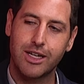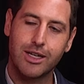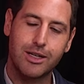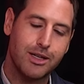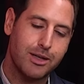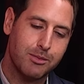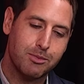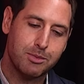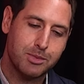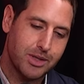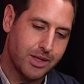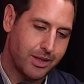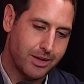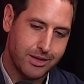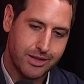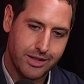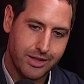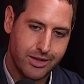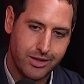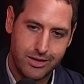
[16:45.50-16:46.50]
no. I'm
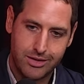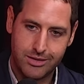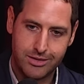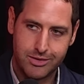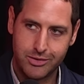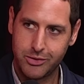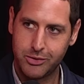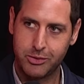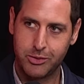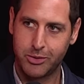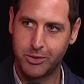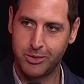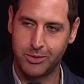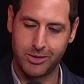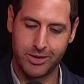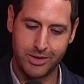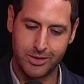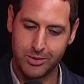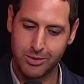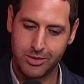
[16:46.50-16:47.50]
gonna, you know, this is
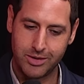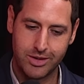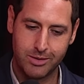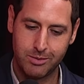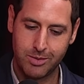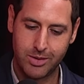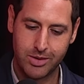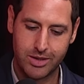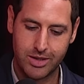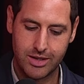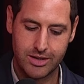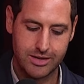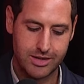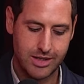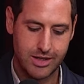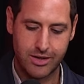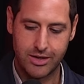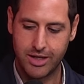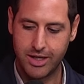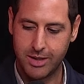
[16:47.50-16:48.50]
critical podcast.
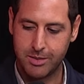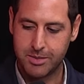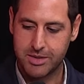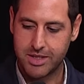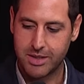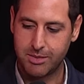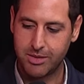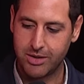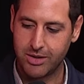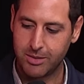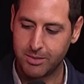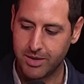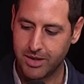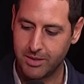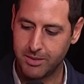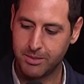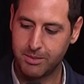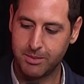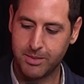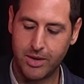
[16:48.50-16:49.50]
Here I am it sipping is. on
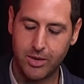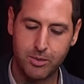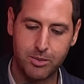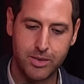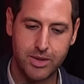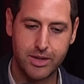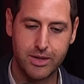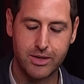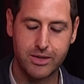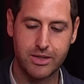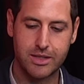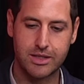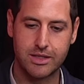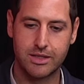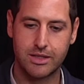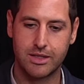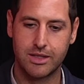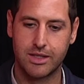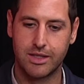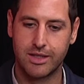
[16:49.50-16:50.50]
my Melbourne bitter
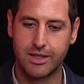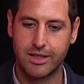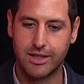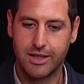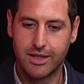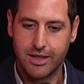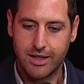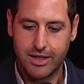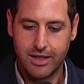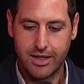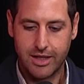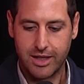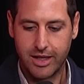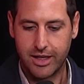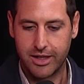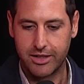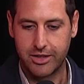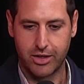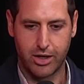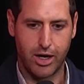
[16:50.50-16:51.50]
and
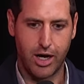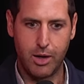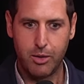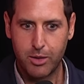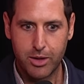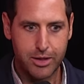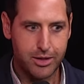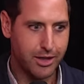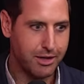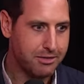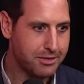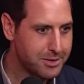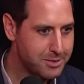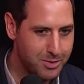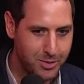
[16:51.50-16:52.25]
you know, I would have done the